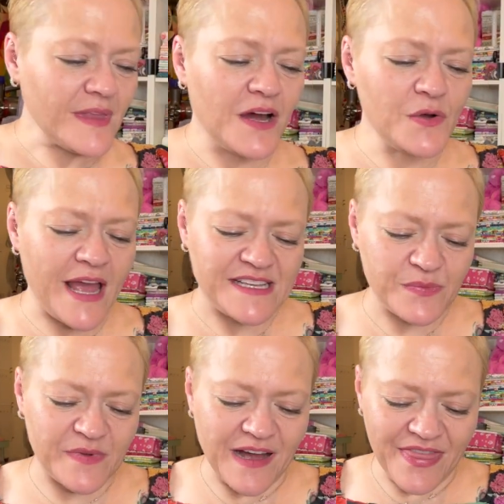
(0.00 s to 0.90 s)
Okay, so
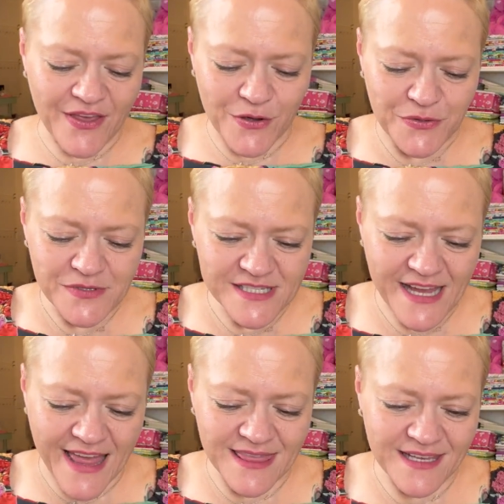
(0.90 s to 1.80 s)
we got those.
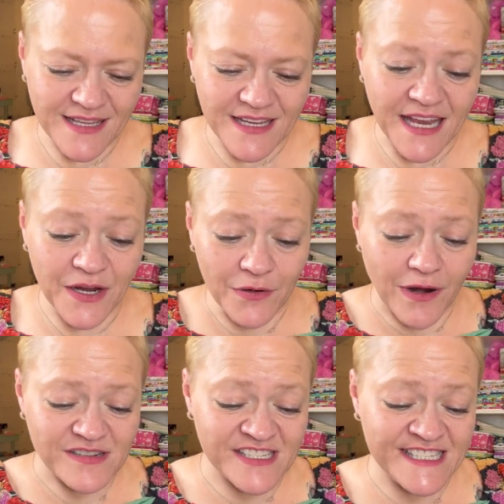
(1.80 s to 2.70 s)
And then here
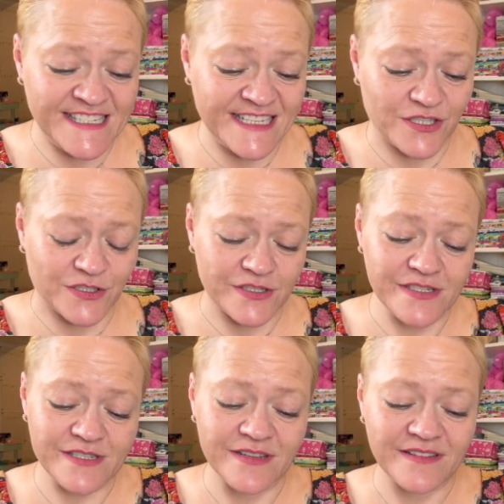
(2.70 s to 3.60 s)
are stickers.